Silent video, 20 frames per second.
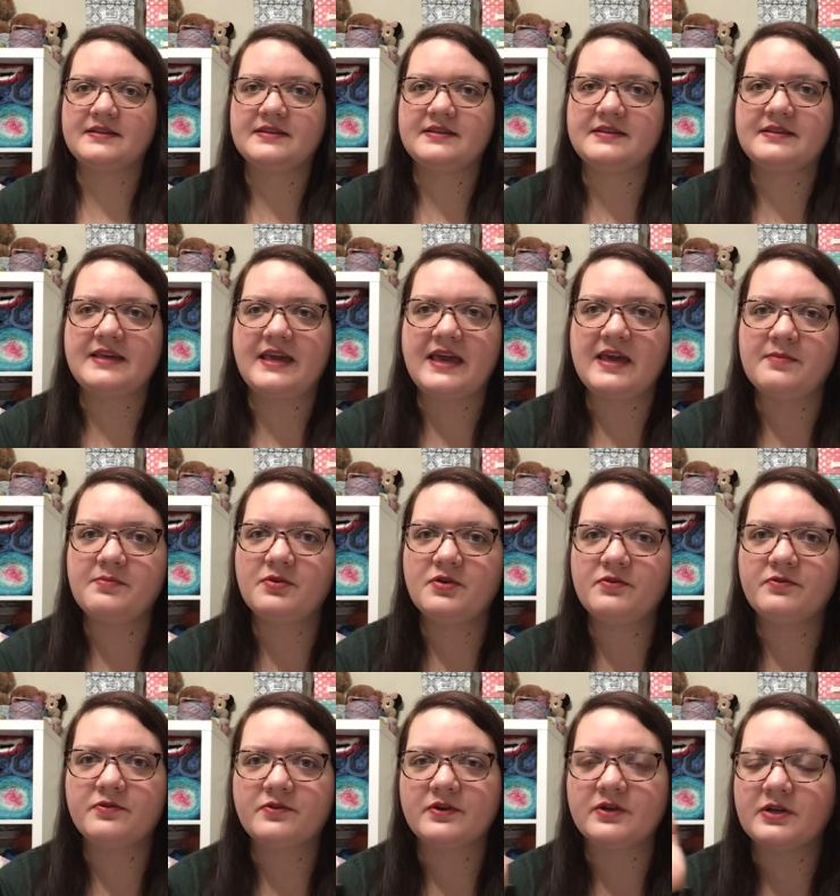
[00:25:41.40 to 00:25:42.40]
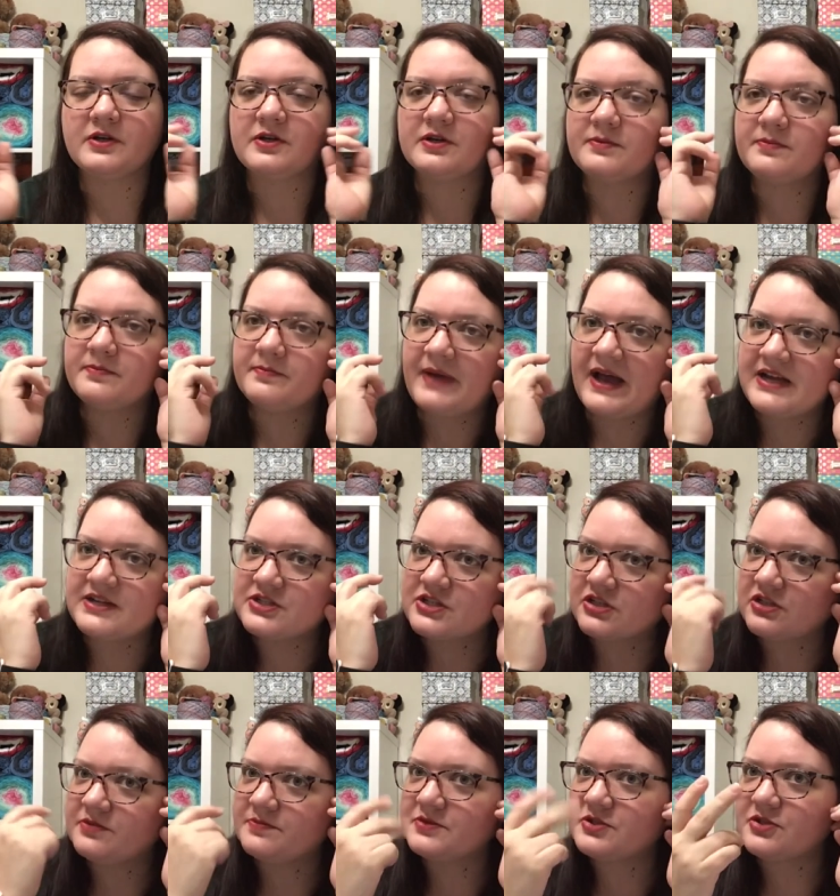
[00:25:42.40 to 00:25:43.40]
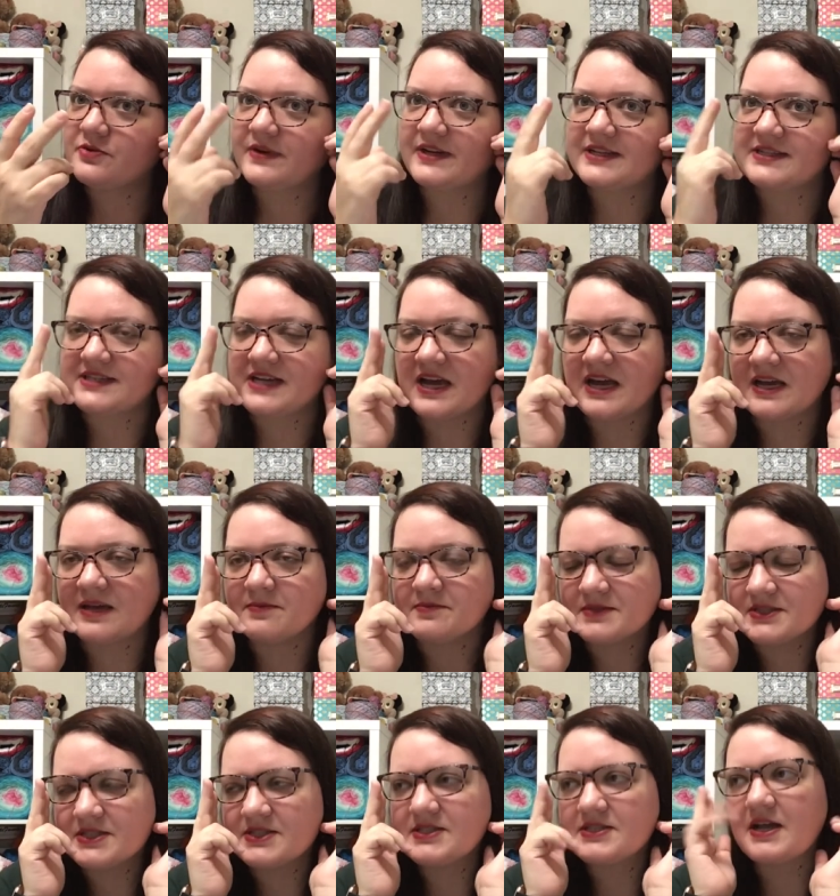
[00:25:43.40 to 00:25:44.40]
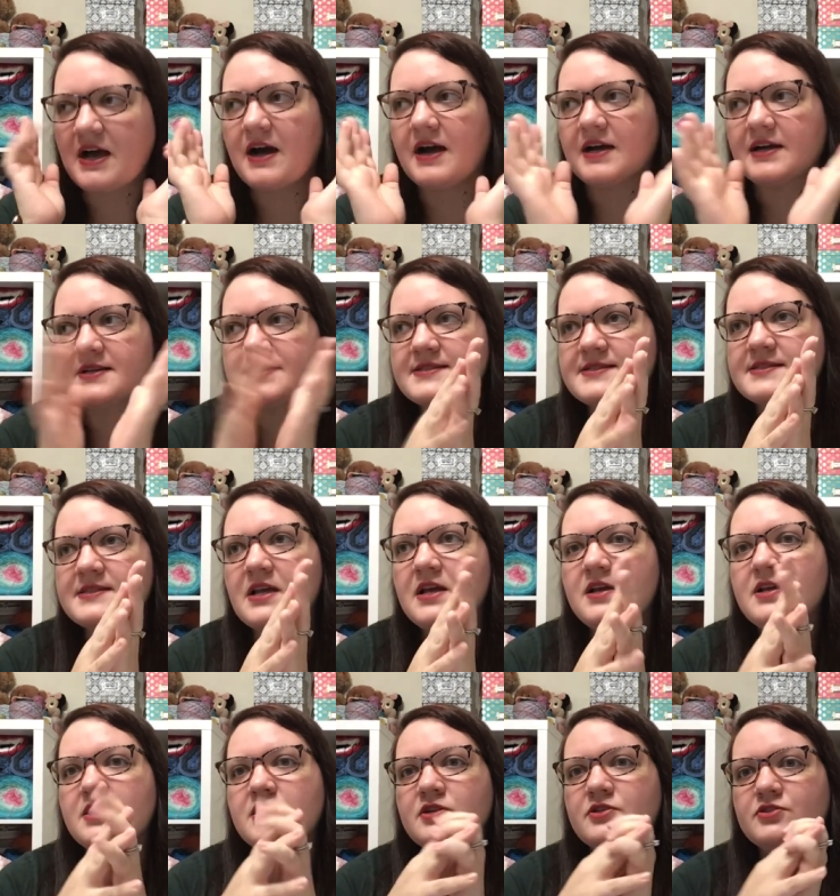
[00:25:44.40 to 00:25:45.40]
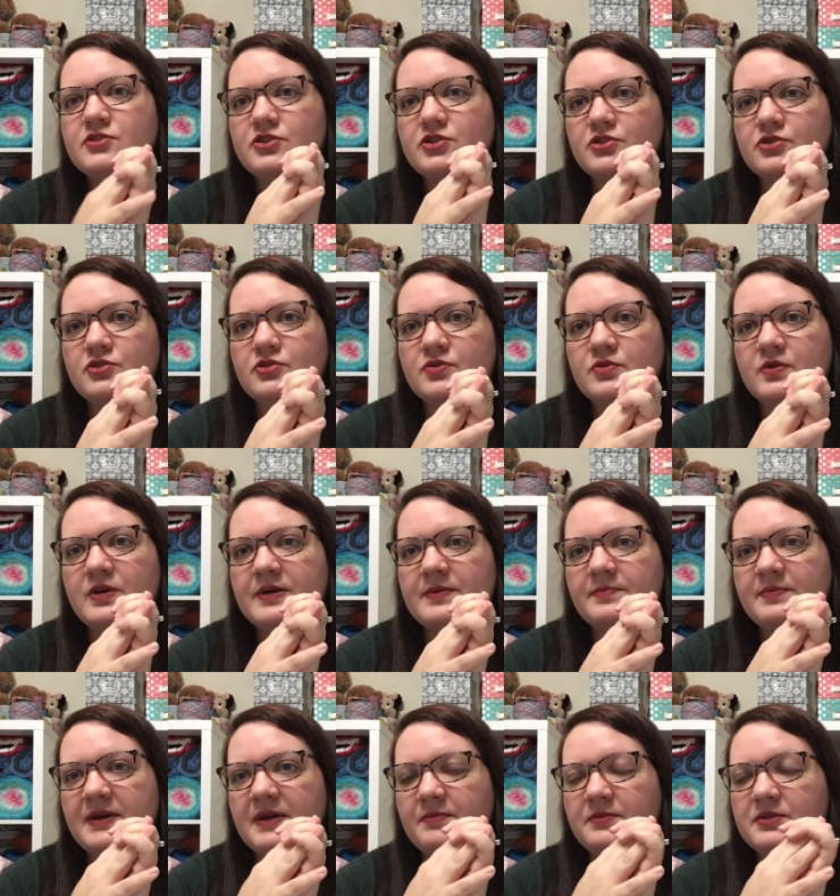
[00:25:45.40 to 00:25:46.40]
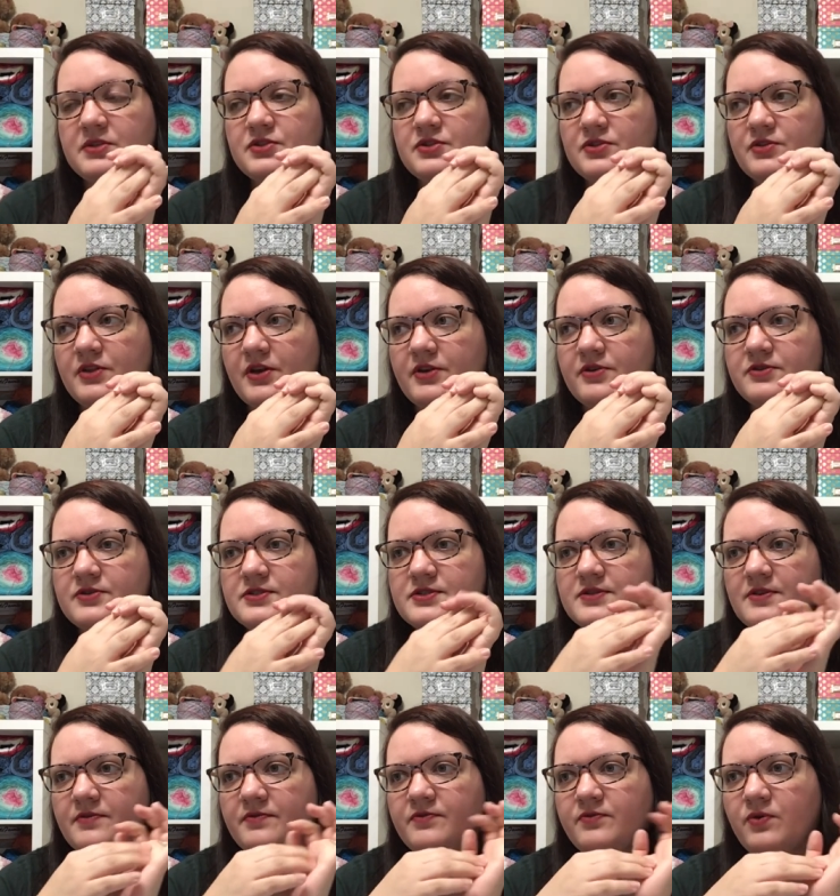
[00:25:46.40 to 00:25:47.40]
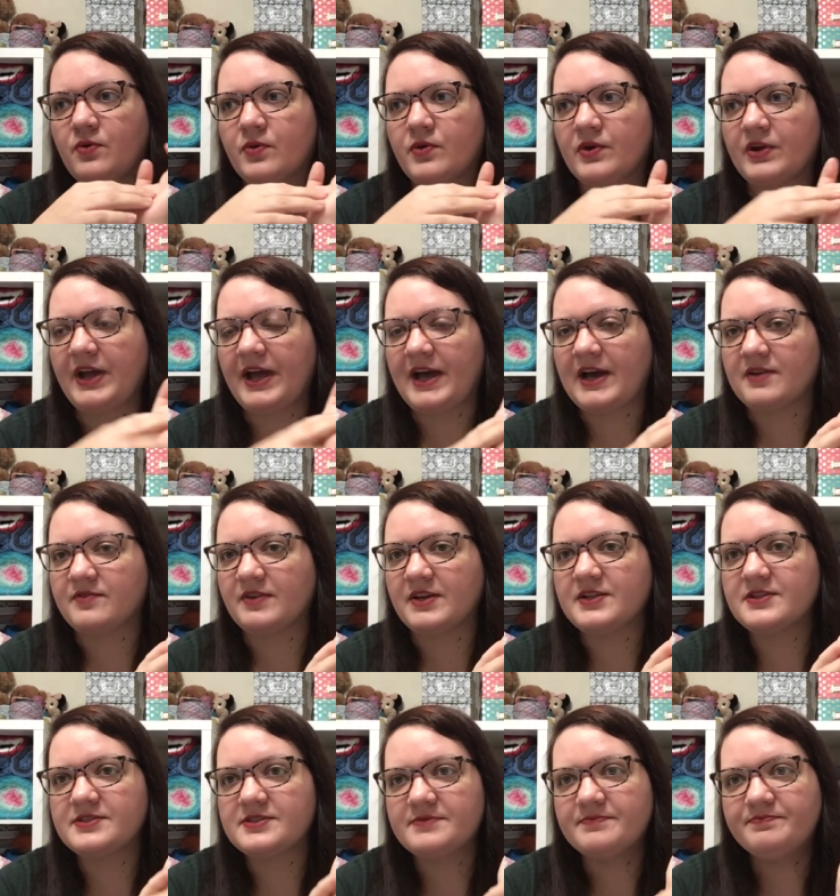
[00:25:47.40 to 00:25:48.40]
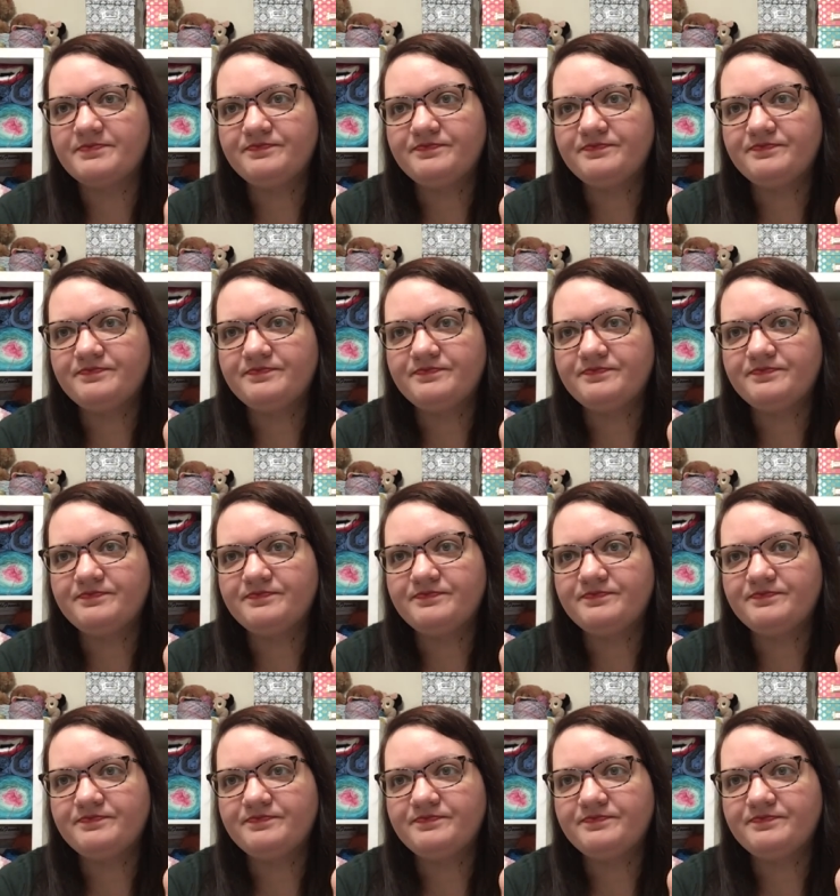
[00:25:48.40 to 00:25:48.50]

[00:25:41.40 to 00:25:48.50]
cable for Magic Loop two at a time socks to be able to do those for Advent.